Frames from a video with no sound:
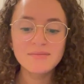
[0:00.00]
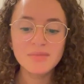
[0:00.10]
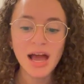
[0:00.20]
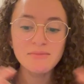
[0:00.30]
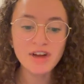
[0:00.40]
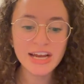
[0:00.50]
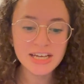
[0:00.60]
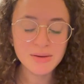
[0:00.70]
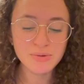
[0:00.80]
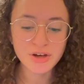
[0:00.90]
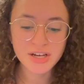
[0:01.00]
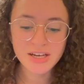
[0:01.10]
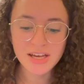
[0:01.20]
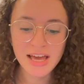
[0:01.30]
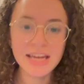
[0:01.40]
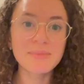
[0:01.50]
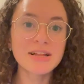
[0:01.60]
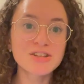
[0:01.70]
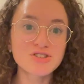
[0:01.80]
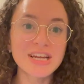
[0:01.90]
I'm writing a book and I'm
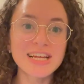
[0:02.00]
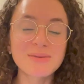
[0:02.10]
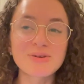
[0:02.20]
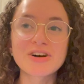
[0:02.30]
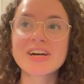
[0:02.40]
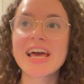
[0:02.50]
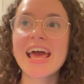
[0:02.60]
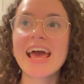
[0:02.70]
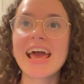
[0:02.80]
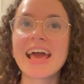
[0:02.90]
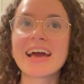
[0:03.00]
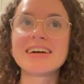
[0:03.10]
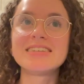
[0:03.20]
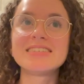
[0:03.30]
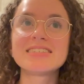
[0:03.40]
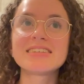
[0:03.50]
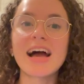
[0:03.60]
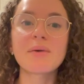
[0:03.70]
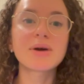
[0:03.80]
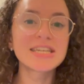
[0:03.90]
illustrating a book and
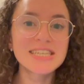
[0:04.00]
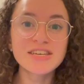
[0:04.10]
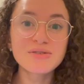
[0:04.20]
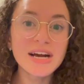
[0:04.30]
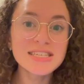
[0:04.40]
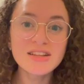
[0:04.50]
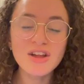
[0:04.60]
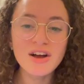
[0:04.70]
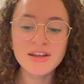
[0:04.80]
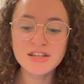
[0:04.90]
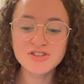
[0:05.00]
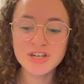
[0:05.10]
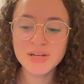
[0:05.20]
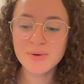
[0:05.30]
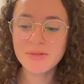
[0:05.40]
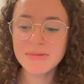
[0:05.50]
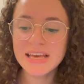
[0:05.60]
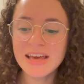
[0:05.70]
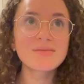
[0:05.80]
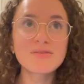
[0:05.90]
I want to take you guys along on the journey with
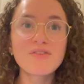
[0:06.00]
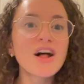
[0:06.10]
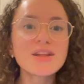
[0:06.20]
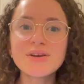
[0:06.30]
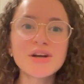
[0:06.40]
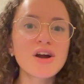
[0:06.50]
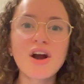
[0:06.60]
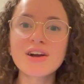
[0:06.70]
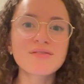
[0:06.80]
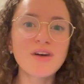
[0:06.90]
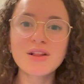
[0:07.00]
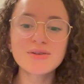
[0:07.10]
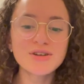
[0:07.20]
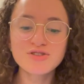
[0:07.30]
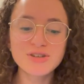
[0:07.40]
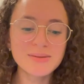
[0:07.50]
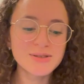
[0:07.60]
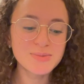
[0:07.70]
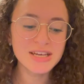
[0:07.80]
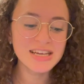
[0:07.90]
me. Follow your heart, follow your
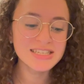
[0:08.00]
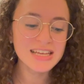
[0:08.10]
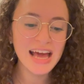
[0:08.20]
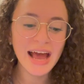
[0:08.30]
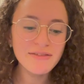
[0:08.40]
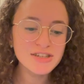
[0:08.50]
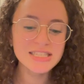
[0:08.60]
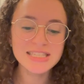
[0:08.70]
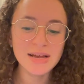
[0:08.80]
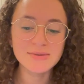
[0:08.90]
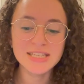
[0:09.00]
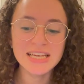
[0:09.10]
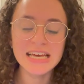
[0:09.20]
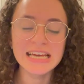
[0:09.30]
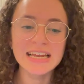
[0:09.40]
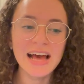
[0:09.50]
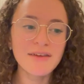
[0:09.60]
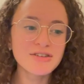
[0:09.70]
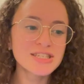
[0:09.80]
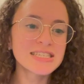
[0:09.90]
dreams because ever since I was a kid,
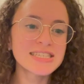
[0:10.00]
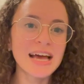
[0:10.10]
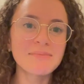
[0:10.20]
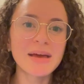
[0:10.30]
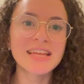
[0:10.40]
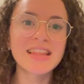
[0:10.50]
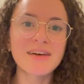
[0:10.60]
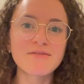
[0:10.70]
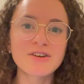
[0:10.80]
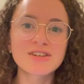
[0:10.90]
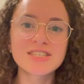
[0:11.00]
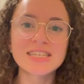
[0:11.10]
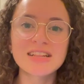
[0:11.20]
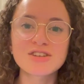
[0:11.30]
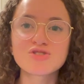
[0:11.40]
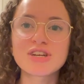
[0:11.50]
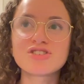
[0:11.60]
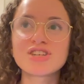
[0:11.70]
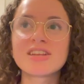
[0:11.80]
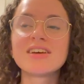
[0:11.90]
ever since I made that first
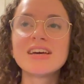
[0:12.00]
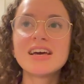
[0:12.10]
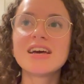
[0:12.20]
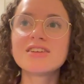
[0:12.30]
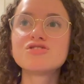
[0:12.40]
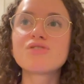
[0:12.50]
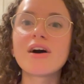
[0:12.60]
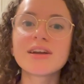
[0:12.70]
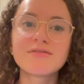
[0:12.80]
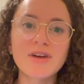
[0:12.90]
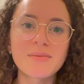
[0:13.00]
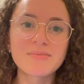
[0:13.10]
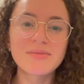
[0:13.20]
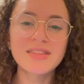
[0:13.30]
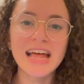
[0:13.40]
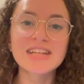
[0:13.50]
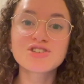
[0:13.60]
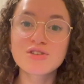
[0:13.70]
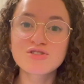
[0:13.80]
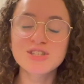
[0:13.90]
illustration drawing from that
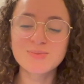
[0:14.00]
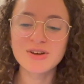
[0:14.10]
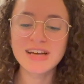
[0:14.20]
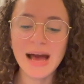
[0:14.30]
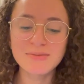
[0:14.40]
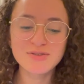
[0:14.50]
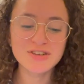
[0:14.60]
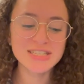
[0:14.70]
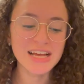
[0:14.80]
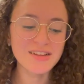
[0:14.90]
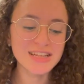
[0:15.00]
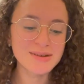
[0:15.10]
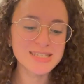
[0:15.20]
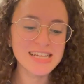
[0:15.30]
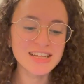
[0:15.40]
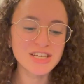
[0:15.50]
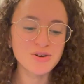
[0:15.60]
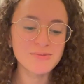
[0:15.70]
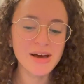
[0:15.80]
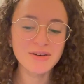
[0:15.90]
children's book Caps for Sale that I was telling
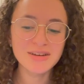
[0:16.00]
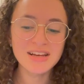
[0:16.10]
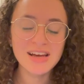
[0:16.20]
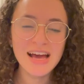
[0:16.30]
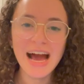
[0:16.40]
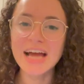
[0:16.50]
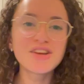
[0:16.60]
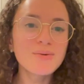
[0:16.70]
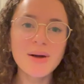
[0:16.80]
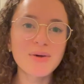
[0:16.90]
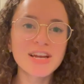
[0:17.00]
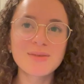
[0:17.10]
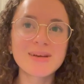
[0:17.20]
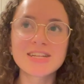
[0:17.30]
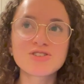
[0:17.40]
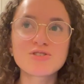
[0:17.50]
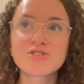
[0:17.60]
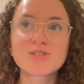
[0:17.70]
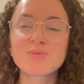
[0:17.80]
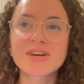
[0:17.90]
you about. I knew I wanted to be a
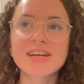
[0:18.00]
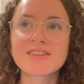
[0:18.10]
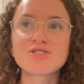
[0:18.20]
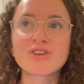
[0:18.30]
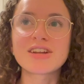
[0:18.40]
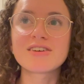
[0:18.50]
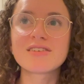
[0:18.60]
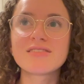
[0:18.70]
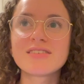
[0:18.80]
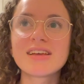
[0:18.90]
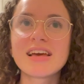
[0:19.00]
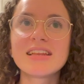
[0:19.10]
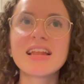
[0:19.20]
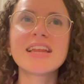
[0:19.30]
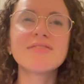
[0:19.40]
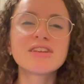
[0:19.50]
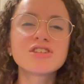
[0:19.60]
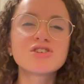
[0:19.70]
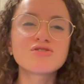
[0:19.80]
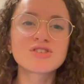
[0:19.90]
children's book illustrator. Not even a
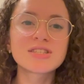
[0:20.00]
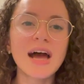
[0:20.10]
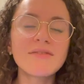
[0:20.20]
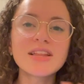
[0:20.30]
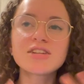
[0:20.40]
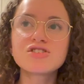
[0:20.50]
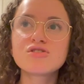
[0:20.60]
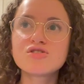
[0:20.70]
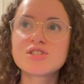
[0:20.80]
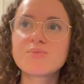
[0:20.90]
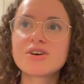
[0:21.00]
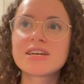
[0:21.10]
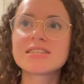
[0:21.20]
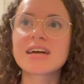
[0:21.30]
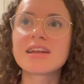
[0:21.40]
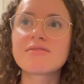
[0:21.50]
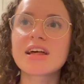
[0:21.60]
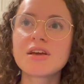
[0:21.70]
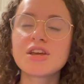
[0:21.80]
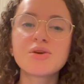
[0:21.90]
children's. I feel like children's book is kind of
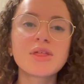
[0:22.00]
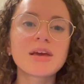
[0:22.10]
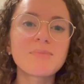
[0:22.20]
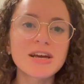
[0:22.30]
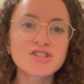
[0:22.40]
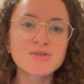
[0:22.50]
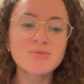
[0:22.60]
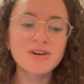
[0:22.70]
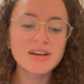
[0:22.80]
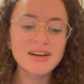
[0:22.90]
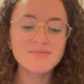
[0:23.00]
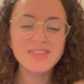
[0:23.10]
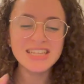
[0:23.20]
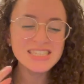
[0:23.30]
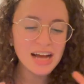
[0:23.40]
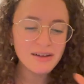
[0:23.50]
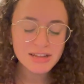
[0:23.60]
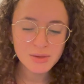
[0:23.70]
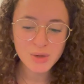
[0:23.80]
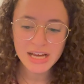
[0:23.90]
like you think picture book. That's not
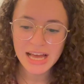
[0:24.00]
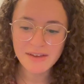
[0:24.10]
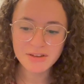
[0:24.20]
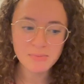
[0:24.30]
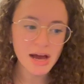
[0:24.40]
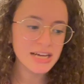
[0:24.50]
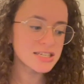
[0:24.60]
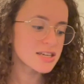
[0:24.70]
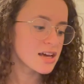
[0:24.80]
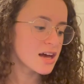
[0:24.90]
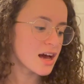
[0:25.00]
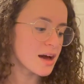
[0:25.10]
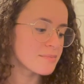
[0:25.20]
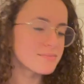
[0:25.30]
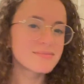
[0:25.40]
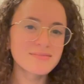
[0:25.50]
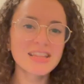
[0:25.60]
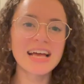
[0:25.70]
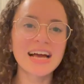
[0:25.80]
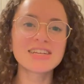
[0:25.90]
really what I have in mind. Um,
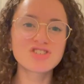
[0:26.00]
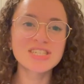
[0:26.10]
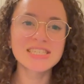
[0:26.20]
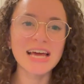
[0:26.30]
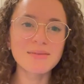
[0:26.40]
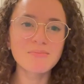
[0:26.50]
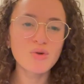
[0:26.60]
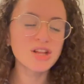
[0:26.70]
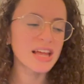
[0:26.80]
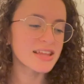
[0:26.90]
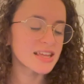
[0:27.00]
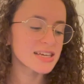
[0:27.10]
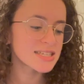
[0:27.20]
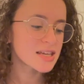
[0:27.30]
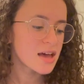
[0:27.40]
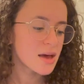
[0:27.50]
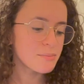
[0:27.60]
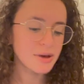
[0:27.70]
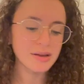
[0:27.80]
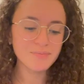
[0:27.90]
like I just said, more like this.
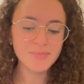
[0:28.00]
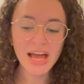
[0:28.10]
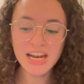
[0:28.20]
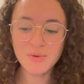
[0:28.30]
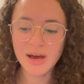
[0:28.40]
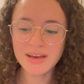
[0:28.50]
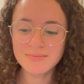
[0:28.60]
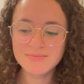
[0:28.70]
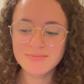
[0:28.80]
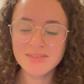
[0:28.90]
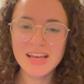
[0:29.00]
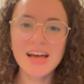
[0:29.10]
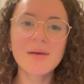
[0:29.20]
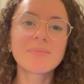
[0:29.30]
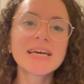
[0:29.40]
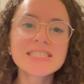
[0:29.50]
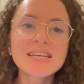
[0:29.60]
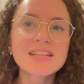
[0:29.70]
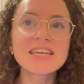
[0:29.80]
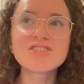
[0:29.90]
But anyway,
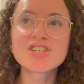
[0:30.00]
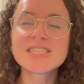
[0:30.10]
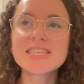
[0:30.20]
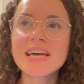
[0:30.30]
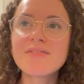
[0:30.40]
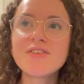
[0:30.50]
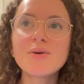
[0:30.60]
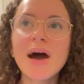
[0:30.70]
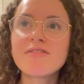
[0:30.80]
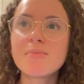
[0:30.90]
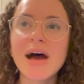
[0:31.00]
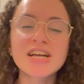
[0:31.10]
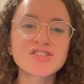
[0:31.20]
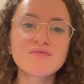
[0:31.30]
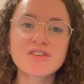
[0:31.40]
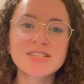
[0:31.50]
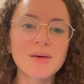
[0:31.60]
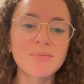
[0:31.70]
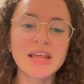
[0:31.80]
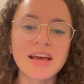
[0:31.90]
basically just if you have a passion for
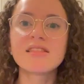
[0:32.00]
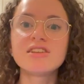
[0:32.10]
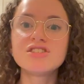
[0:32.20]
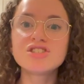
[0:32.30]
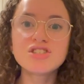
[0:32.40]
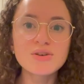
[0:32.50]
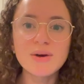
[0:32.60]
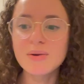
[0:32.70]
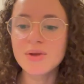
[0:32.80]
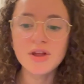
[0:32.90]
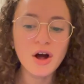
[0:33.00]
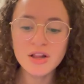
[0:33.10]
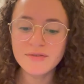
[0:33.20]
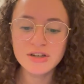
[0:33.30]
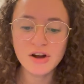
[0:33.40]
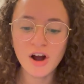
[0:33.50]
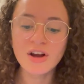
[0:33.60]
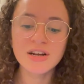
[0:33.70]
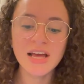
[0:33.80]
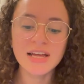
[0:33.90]
something, then do it with all of your
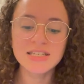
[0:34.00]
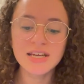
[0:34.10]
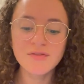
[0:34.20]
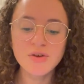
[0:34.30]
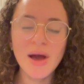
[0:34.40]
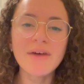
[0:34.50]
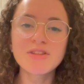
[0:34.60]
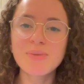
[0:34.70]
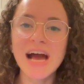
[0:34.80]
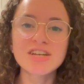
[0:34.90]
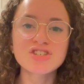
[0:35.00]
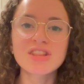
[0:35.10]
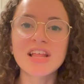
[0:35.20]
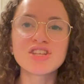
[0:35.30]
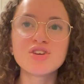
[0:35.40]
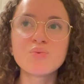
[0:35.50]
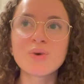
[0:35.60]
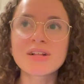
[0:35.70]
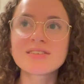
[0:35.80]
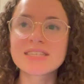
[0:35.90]
heart. And if you have the passion, then you
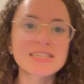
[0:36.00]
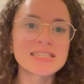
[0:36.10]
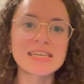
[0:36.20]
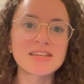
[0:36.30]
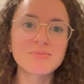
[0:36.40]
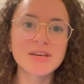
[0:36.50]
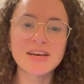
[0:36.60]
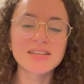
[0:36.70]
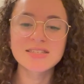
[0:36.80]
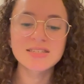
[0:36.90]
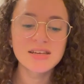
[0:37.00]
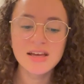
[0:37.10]
will succeed because